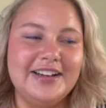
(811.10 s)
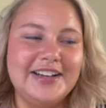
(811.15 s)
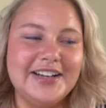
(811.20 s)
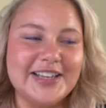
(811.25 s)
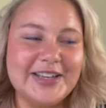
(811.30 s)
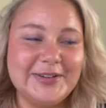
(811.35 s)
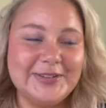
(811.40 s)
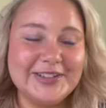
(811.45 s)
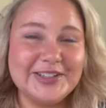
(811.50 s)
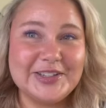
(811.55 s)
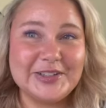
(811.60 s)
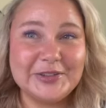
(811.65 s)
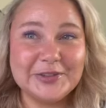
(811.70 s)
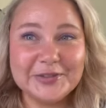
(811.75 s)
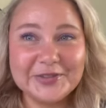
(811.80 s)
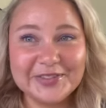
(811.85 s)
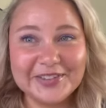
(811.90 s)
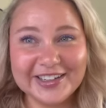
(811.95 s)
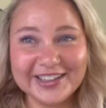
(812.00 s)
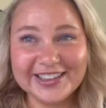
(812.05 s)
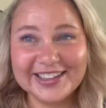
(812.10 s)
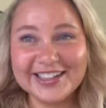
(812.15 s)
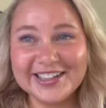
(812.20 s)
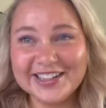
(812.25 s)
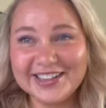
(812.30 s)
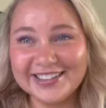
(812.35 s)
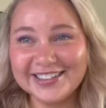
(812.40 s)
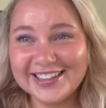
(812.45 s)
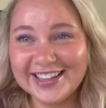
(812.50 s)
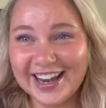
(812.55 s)
it was really
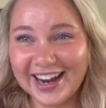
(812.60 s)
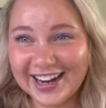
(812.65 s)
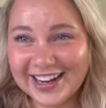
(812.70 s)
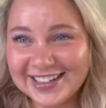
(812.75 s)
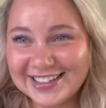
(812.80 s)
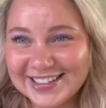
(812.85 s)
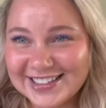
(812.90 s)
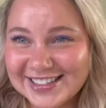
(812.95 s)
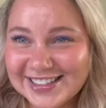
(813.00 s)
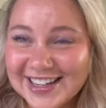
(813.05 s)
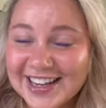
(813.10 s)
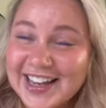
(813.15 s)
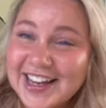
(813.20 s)
nice